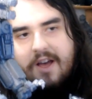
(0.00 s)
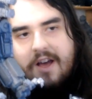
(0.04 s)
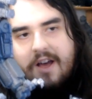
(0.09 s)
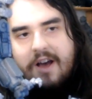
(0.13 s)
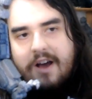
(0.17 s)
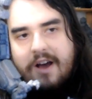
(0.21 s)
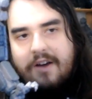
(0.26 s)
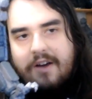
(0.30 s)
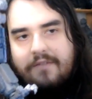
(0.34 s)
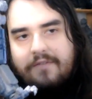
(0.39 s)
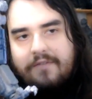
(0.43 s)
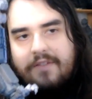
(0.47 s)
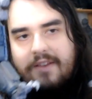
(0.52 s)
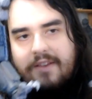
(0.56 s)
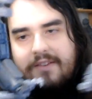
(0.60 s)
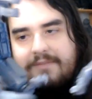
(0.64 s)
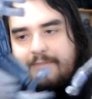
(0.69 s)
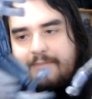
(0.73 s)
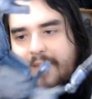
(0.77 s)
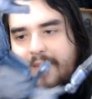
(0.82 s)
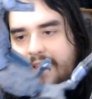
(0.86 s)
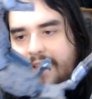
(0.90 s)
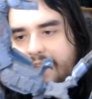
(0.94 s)
of this
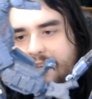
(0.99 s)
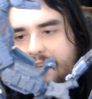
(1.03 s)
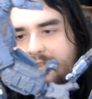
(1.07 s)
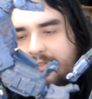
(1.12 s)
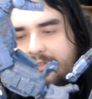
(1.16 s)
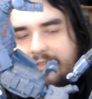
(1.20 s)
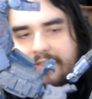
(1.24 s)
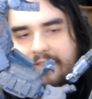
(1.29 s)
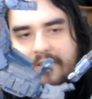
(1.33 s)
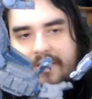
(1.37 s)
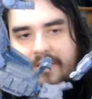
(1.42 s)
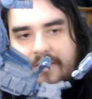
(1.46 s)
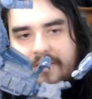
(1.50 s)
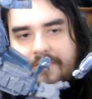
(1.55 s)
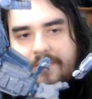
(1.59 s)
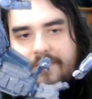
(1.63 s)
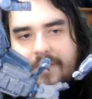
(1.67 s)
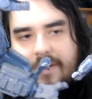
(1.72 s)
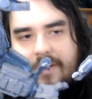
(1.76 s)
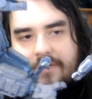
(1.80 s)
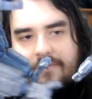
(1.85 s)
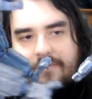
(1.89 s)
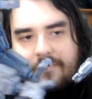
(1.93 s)
Mechagodzilla in
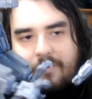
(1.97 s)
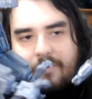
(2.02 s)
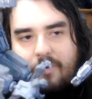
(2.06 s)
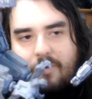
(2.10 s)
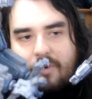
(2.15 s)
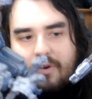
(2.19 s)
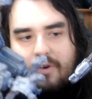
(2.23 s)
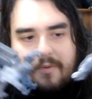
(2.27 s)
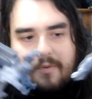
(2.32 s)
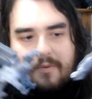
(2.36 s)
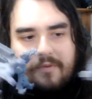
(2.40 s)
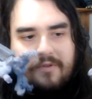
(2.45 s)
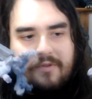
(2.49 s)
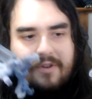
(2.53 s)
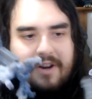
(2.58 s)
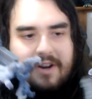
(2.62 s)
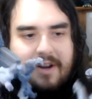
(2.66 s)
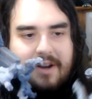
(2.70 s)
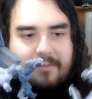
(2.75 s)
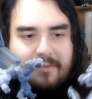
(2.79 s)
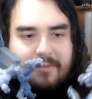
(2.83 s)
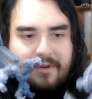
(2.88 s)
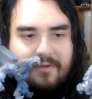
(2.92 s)
figure form for a
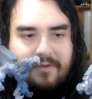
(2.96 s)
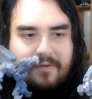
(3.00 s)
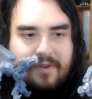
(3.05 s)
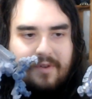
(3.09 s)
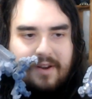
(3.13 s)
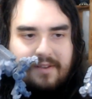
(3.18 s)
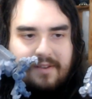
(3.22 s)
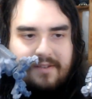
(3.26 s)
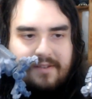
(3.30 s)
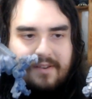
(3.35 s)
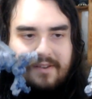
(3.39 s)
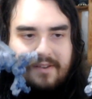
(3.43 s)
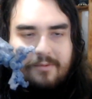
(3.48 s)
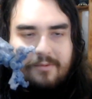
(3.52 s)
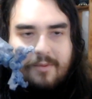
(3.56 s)
number of reasons.